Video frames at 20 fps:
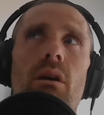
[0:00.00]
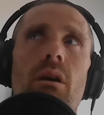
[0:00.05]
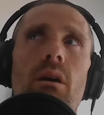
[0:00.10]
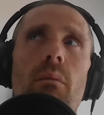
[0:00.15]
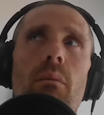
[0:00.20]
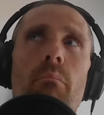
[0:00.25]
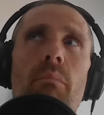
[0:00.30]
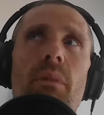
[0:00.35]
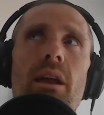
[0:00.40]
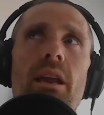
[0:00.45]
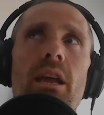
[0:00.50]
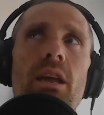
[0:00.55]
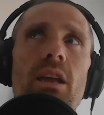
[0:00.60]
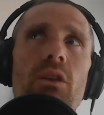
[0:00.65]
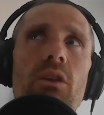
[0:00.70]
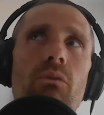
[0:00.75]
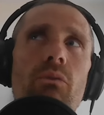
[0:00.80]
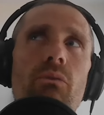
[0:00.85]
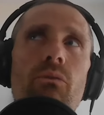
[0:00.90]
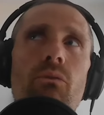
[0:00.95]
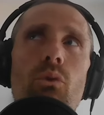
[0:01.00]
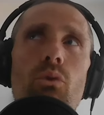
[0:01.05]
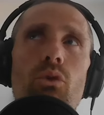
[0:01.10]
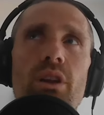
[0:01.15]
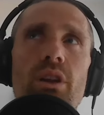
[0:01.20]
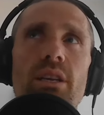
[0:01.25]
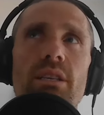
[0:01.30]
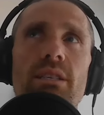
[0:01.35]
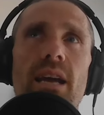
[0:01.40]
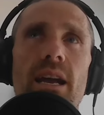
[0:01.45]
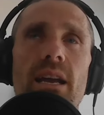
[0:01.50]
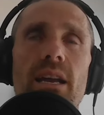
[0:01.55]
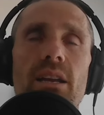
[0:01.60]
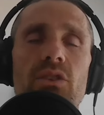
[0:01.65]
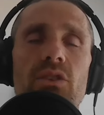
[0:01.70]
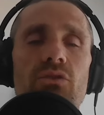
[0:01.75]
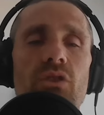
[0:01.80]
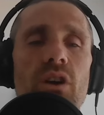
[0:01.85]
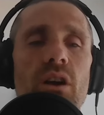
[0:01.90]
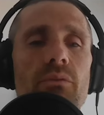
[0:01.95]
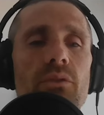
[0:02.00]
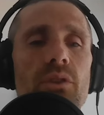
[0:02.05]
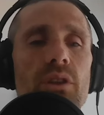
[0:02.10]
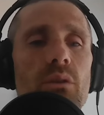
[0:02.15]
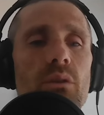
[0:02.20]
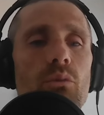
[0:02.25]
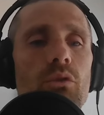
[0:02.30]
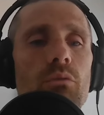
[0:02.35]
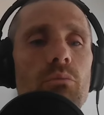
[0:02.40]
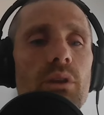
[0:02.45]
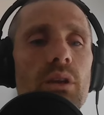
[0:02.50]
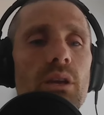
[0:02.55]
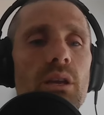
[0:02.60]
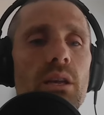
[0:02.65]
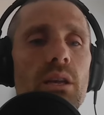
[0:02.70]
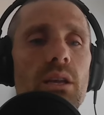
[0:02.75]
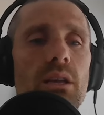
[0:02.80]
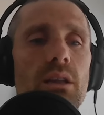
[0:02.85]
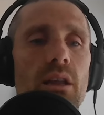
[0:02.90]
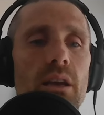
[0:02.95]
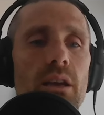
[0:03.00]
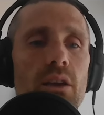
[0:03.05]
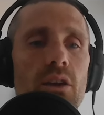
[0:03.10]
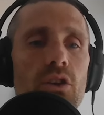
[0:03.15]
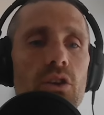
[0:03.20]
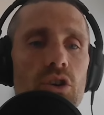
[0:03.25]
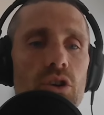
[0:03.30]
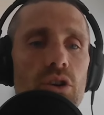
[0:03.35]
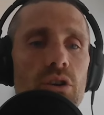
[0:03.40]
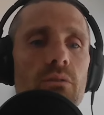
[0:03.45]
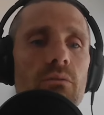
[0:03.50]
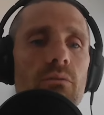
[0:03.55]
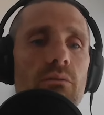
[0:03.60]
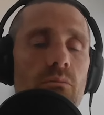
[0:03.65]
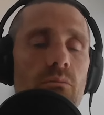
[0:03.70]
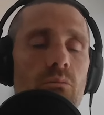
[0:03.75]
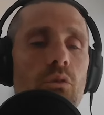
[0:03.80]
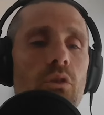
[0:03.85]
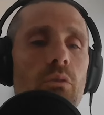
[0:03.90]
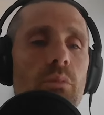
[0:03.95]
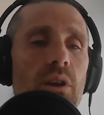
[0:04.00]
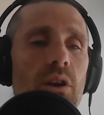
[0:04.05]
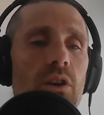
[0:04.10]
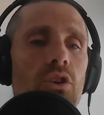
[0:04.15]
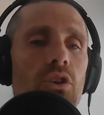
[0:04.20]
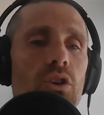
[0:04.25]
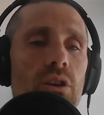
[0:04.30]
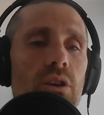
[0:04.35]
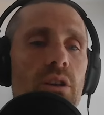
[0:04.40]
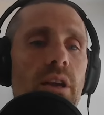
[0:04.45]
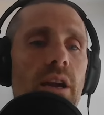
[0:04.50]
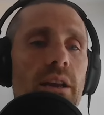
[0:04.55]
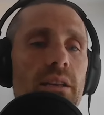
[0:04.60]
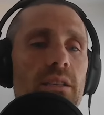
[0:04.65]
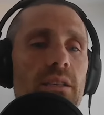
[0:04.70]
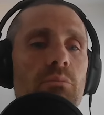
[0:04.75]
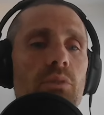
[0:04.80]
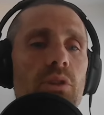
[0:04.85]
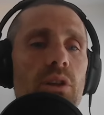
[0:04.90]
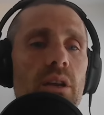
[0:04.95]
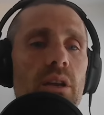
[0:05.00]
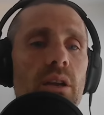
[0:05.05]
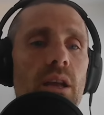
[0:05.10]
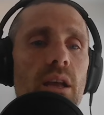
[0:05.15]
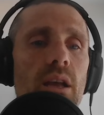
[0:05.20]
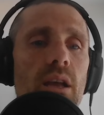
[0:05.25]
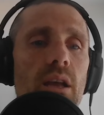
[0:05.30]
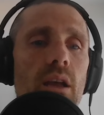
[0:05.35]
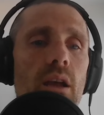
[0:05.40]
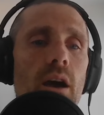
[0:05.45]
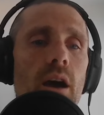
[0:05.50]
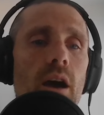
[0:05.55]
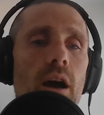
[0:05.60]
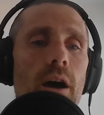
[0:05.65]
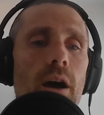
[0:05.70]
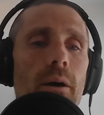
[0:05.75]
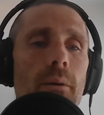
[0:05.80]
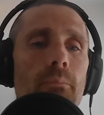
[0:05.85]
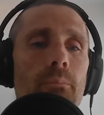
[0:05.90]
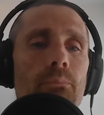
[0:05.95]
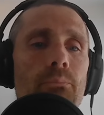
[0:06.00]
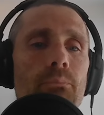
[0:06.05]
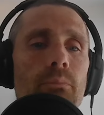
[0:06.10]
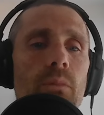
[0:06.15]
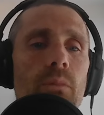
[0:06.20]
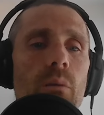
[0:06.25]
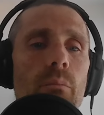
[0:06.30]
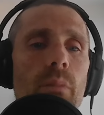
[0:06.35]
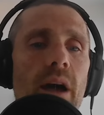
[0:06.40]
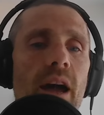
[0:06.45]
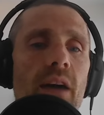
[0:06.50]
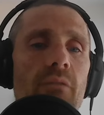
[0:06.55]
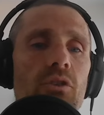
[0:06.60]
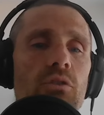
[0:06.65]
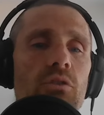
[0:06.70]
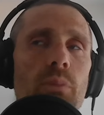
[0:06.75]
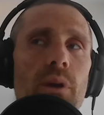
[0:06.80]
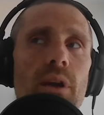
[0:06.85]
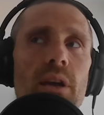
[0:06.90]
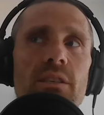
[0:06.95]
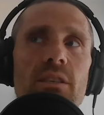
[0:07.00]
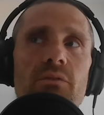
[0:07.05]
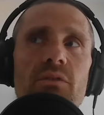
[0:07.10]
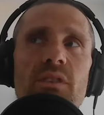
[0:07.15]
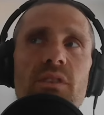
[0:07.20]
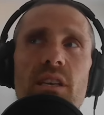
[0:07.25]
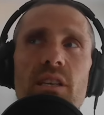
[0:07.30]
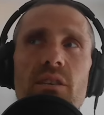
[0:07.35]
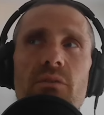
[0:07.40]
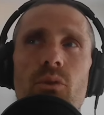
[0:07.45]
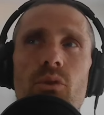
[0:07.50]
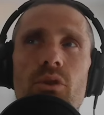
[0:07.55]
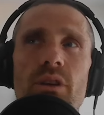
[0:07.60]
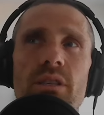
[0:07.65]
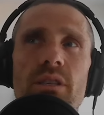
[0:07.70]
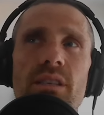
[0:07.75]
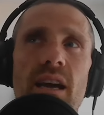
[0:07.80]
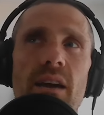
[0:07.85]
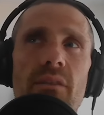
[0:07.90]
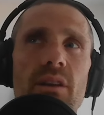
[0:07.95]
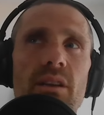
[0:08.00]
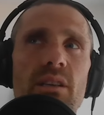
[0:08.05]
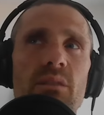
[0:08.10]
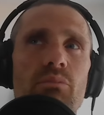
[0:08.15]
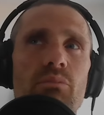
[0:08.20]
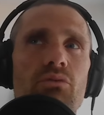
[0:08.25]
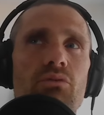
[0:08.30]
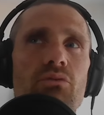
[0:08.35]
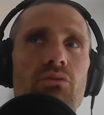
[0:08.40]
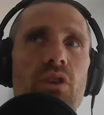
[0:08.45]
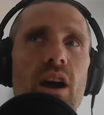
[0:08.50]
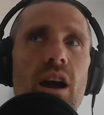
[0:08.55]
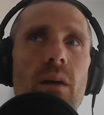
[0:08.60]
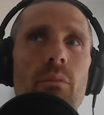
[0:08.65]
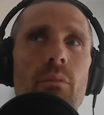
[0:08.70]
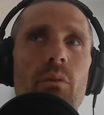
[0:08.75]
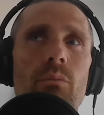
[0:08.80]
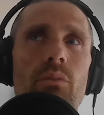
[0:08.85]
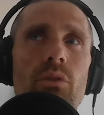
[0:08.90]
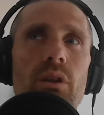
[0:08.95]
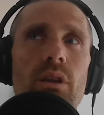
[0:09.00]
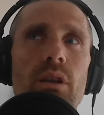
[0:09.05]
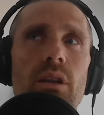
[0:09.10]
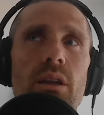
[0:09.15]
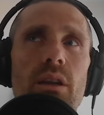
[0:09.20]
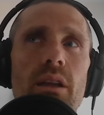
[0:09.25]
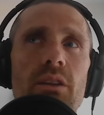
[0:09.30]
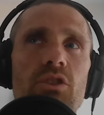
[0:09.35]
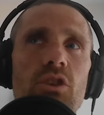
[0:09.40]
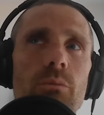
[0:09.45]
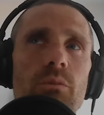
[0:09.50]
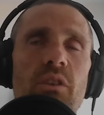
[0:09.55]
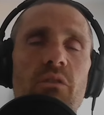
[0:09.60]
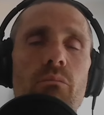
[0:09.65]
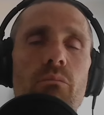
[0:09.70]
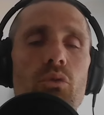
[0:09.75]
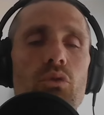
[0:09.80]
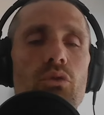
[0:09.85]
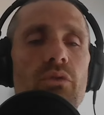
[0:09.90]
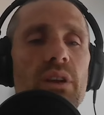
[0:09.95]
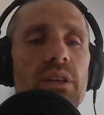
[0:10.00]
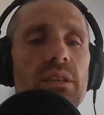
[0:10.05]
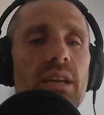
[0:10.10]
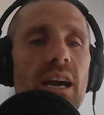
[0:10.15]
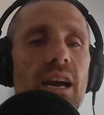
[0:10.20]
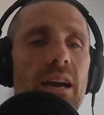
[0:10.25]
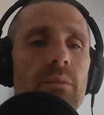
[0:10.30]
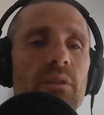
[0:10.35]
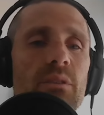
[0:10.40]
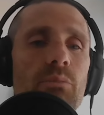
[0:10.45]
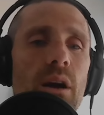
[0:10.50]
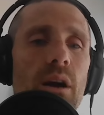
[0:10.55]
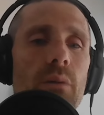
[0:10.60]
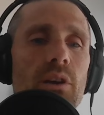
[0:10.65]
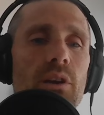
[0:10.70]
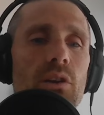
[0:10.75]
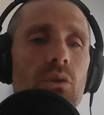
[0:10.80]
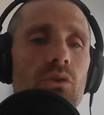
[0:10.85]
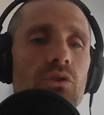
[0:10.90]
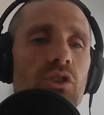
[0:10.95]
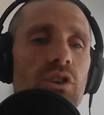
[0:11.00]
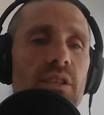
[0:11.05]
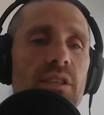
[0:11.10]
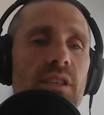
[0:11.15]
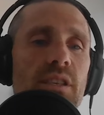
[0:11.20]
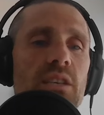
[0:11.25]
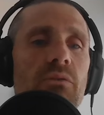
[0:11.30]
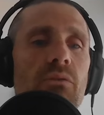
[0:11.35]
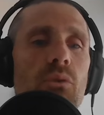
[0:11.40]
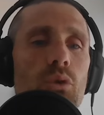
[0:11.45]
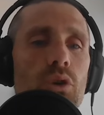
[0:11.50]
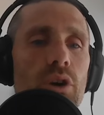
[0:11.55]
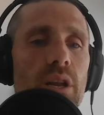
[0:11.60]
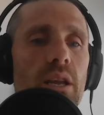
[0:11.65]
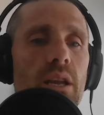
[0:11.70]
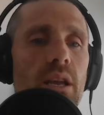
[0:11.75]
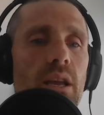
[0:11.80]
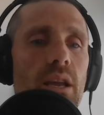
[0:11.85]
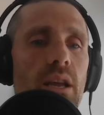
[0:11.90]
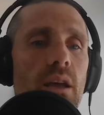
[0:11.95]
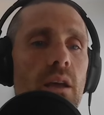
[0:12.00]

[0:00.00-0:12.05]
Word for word: a minute and 40 seconds roughly would be like a good okay. would be a good kind of split. Um, my average pace of 647 is probably in terms of moving time is probably closer to 640